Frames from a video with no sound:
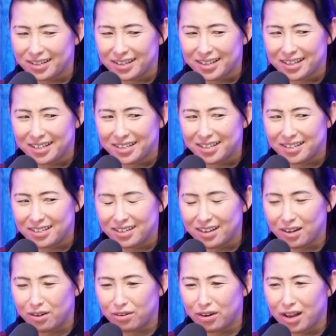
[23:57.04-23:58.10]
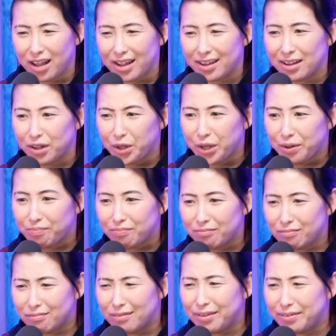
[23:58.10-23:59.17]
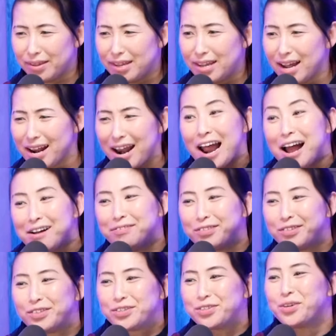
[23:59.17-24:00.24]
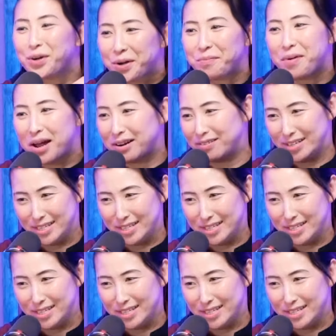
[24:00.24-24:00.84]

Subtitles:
with. and like. You gotta have a certain amount of